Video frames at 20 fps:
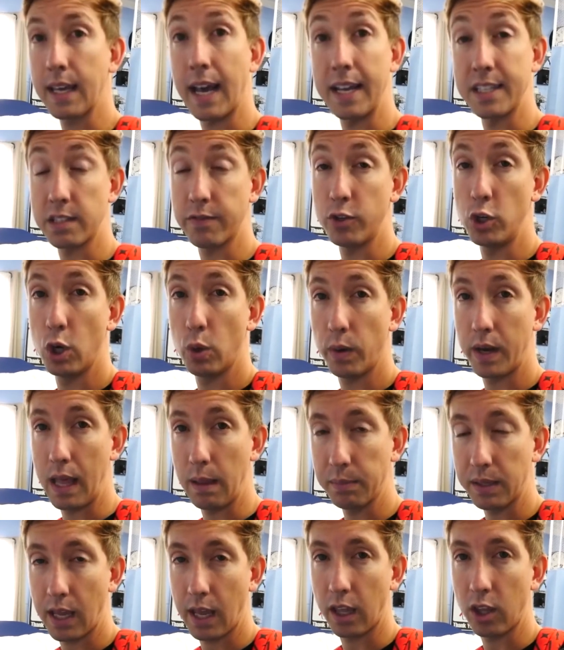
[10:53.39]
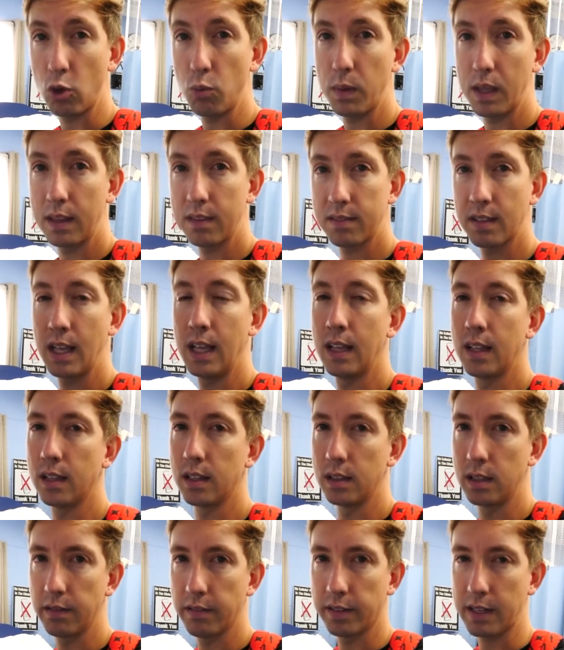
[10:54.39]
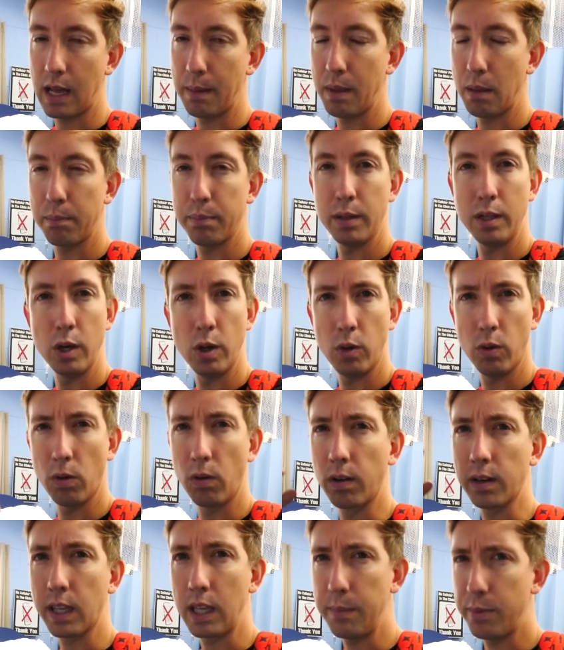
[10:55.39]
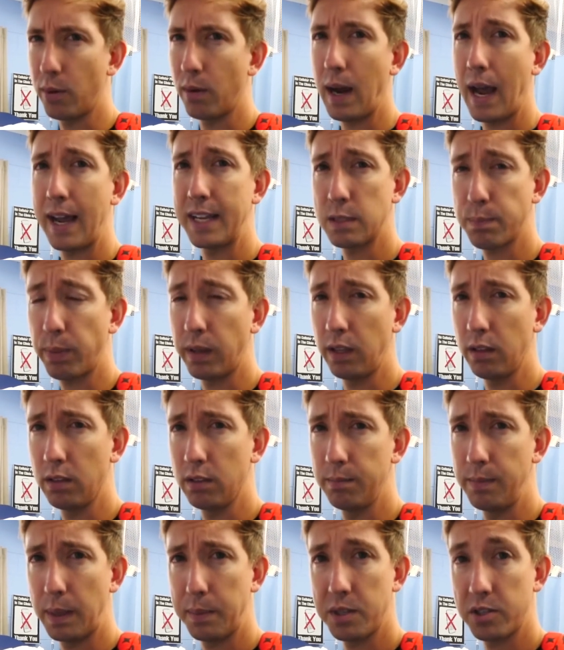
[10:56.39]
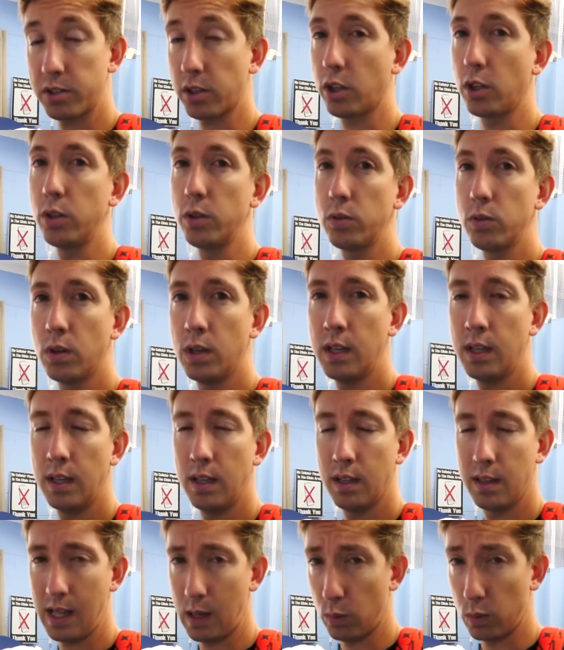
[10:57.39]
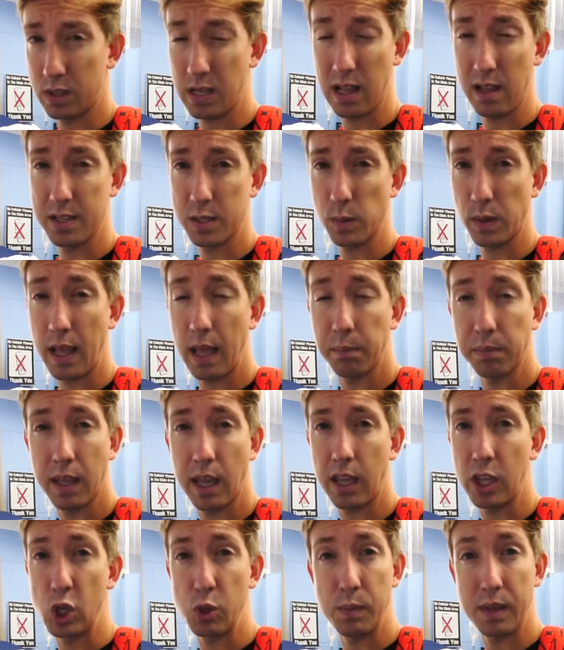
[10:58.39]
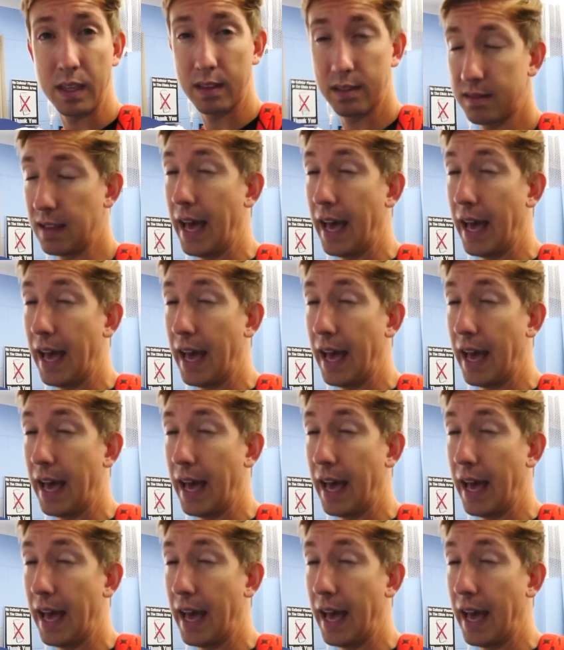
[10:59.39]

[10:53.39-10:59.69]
Guys, if you know what M K U means, leave a comment below or keep your eyes peeled. Maybe there's a clue that will tell us what M K U means.